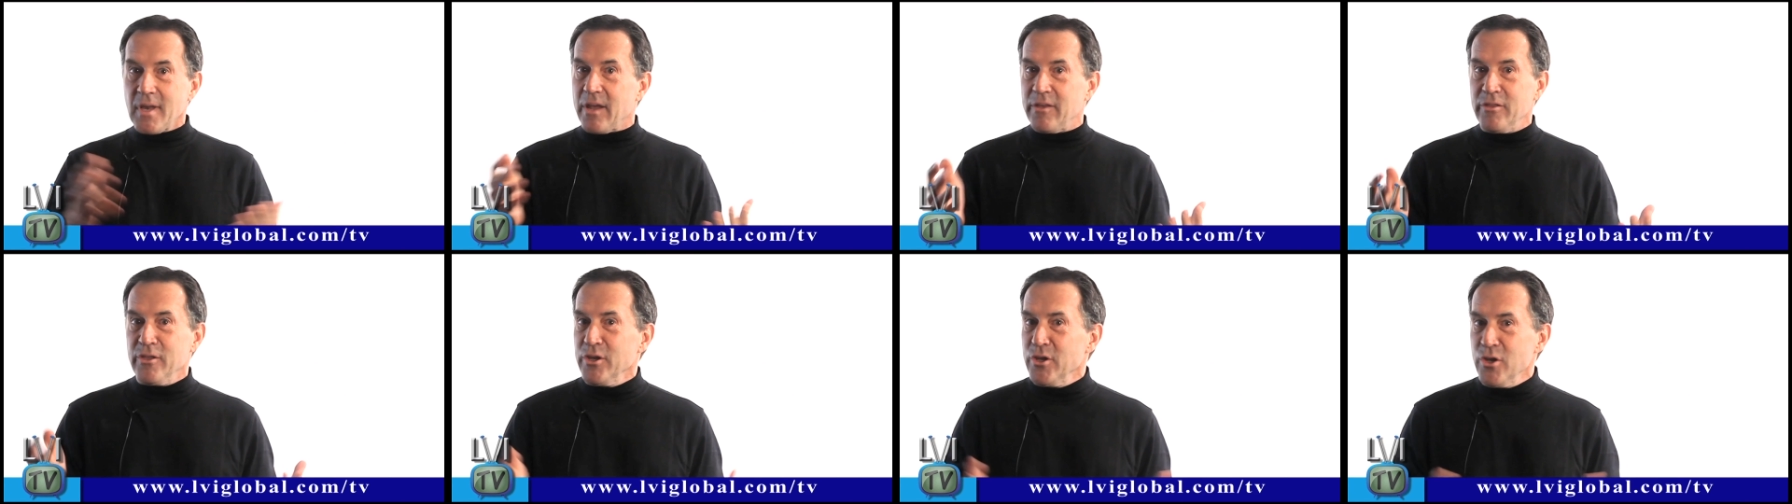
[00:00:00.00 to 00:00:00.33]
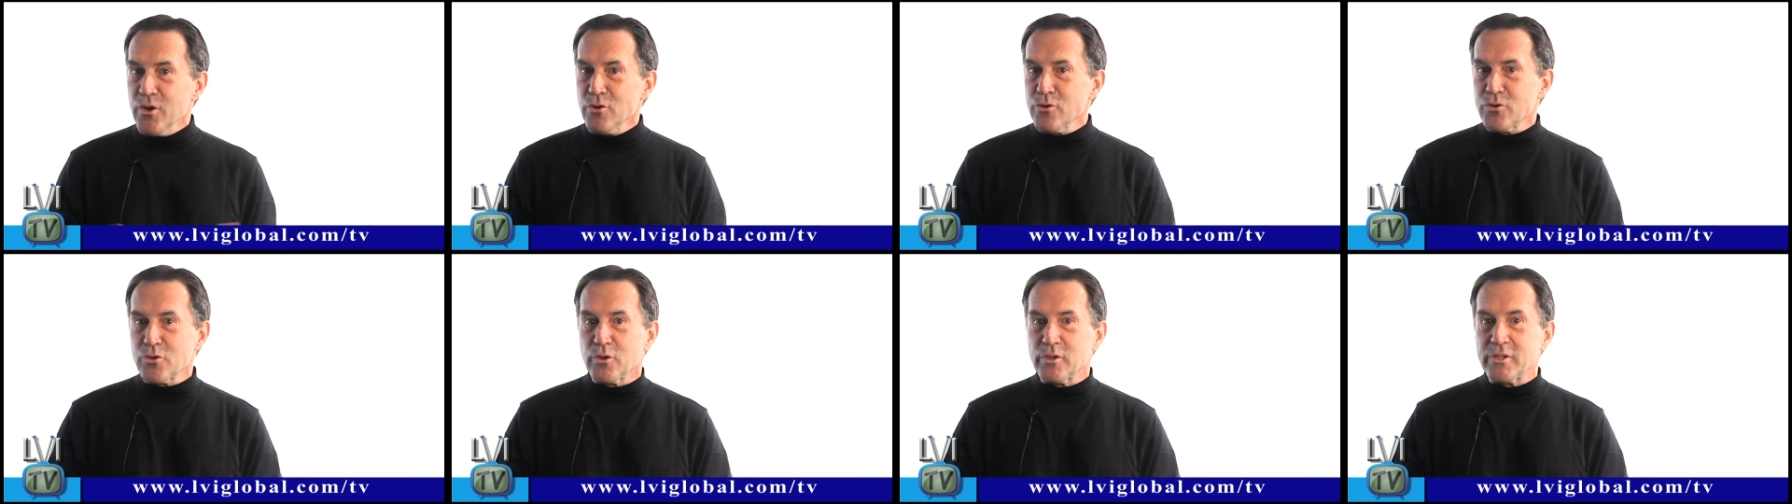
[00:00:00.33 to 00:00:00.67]
The
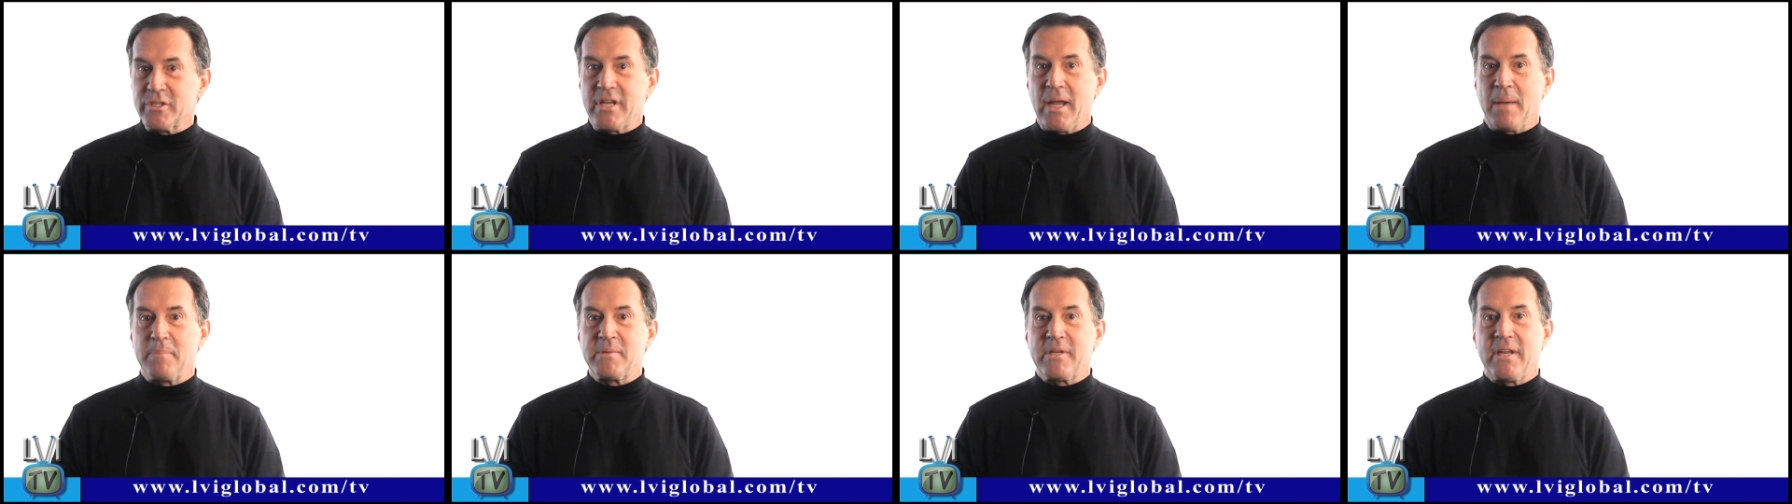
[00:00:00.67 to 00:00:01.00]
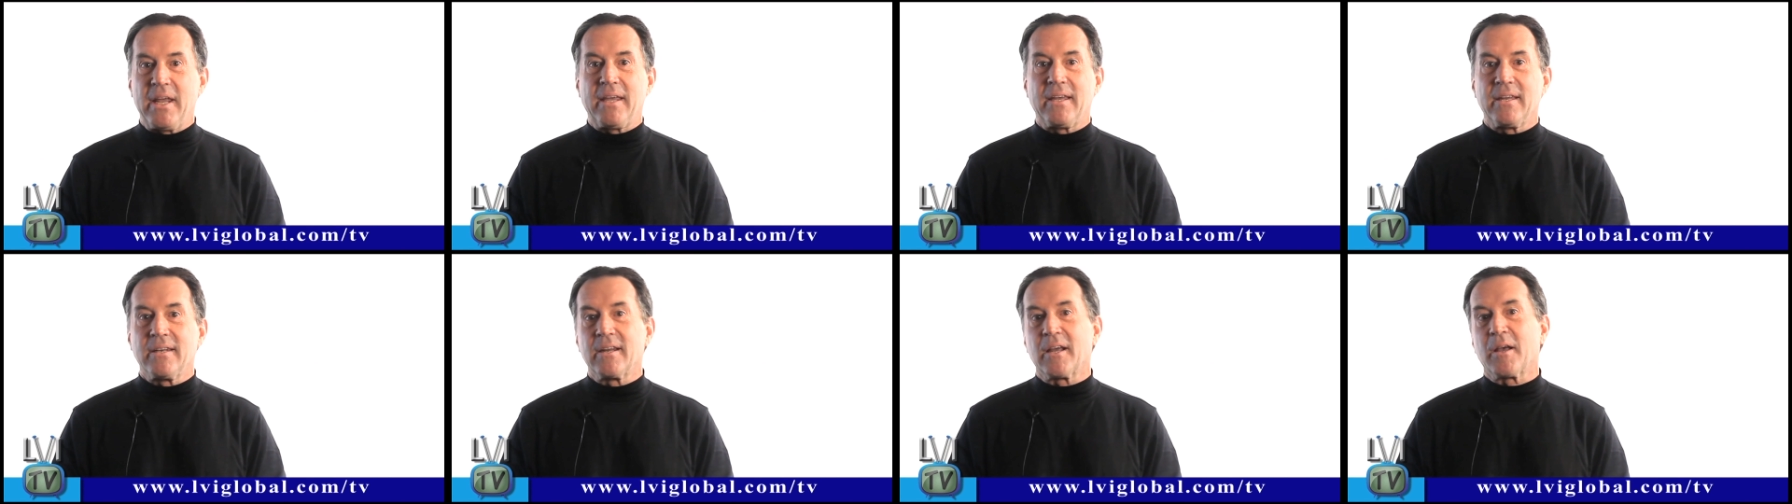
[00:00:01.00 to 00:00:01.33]
usual steps
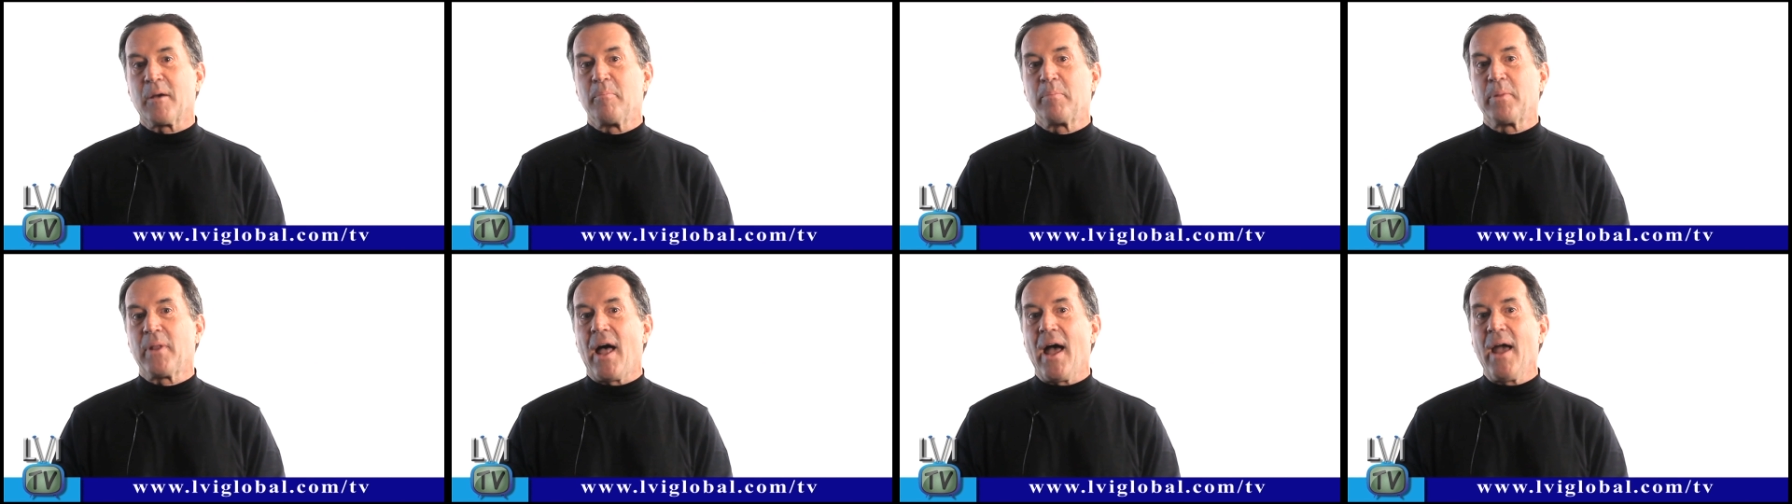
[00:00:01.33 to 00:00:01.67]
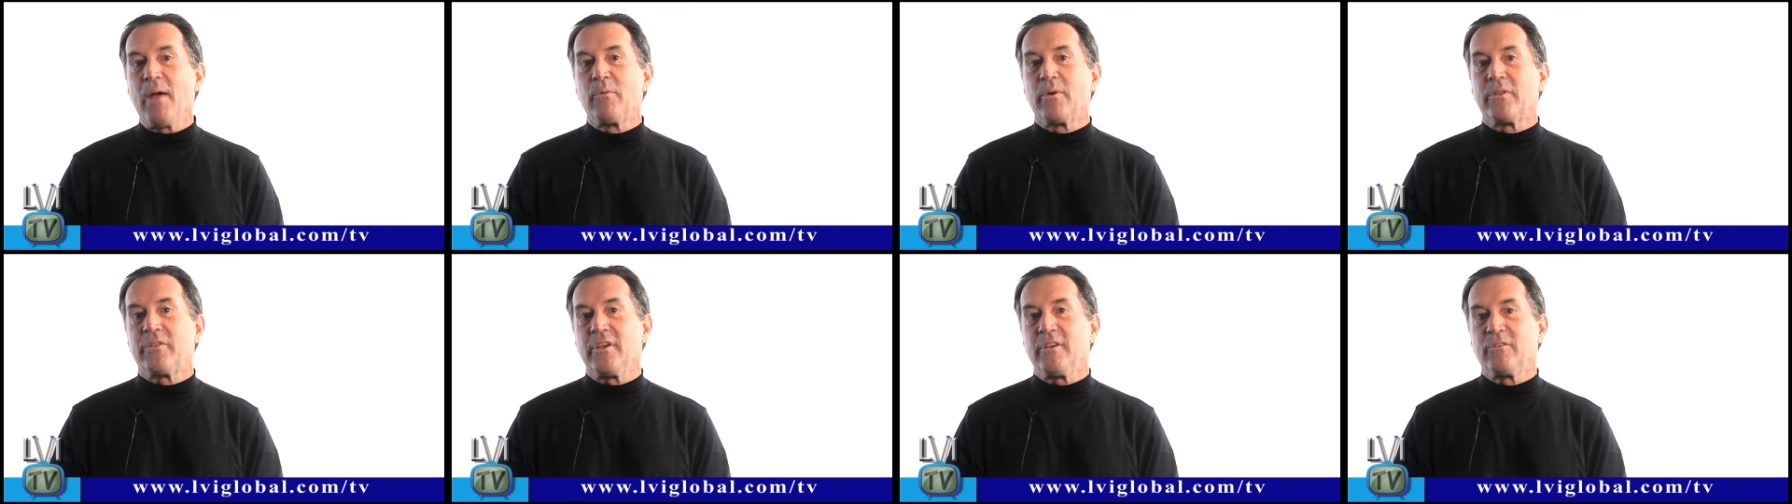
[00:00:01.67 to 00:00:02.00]
taken to
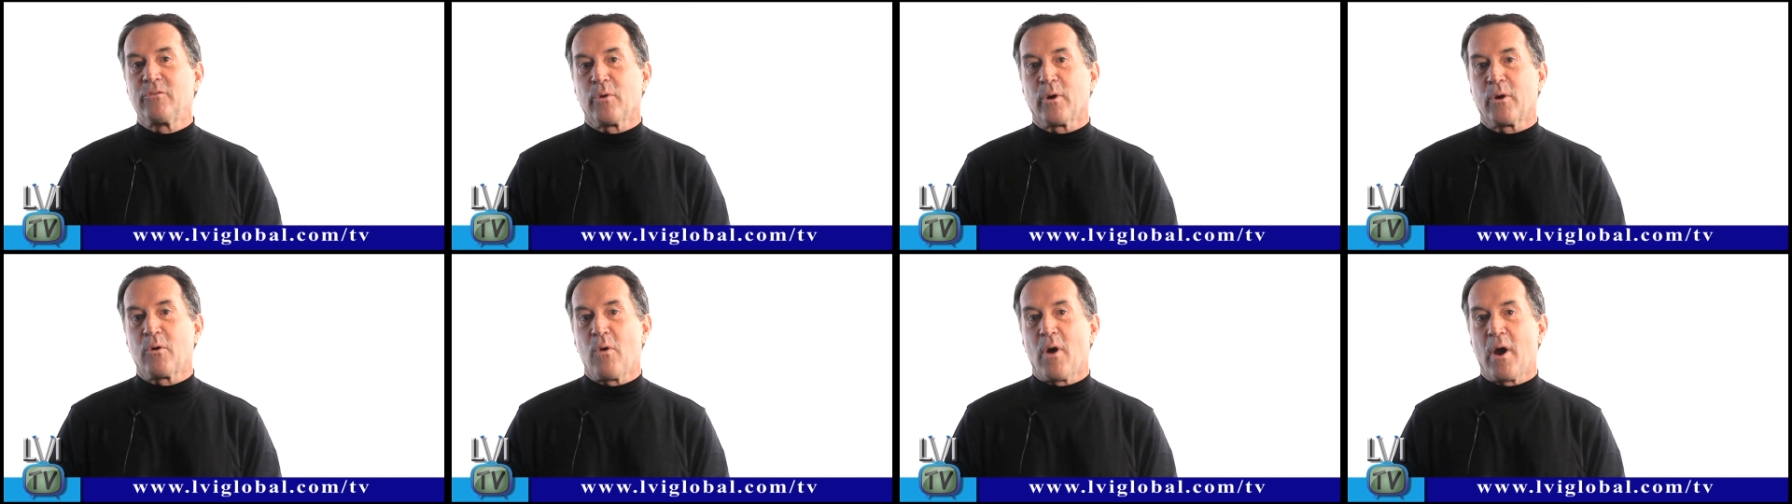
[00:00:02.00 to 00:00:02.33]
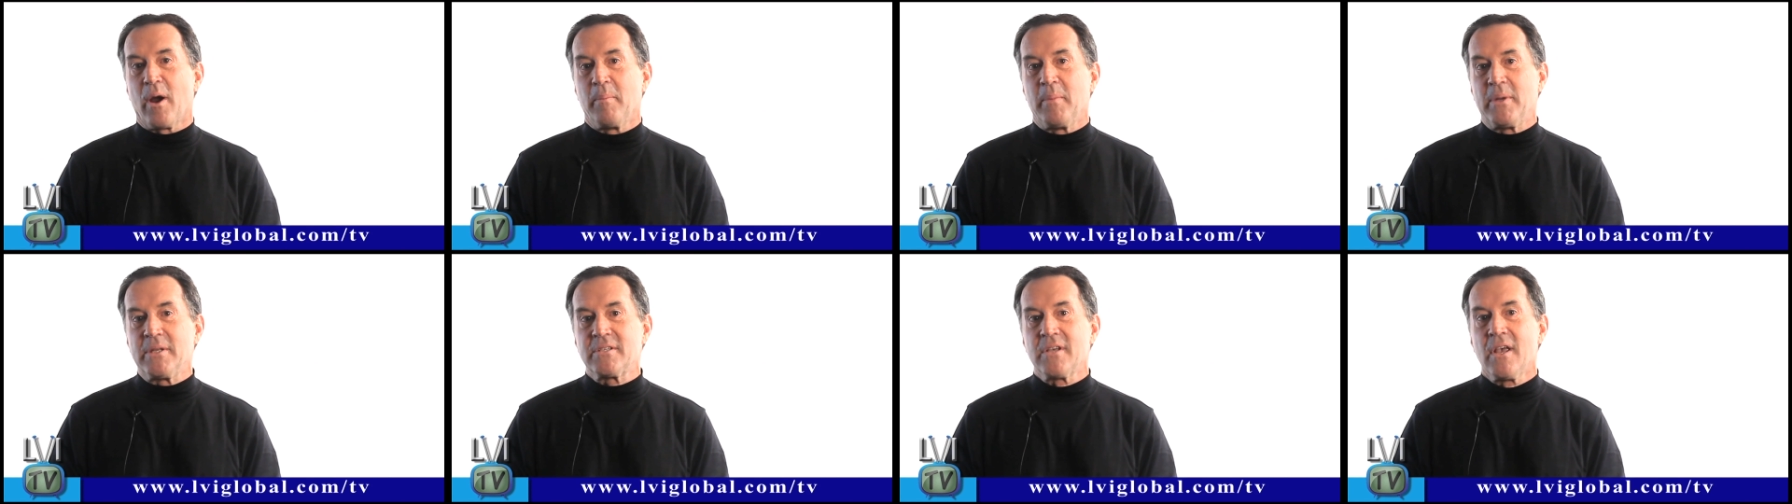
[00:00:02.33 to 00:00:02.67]
comply with these
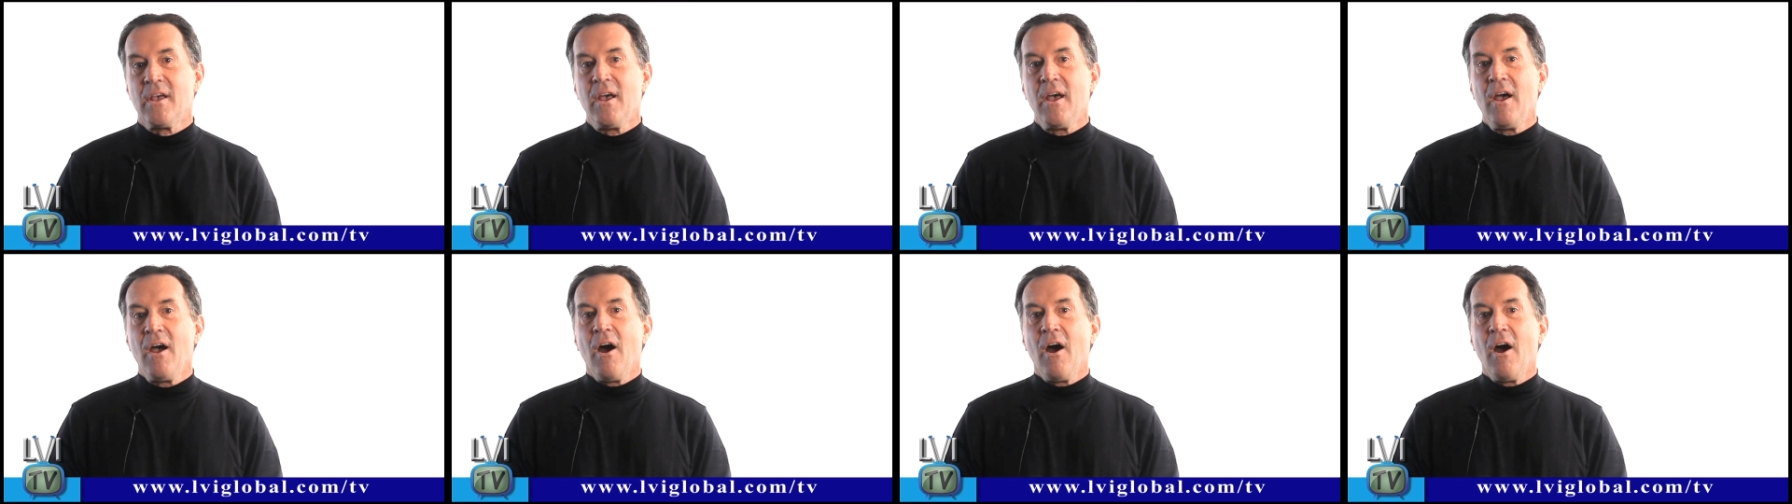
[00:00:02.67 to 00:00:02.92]
requirements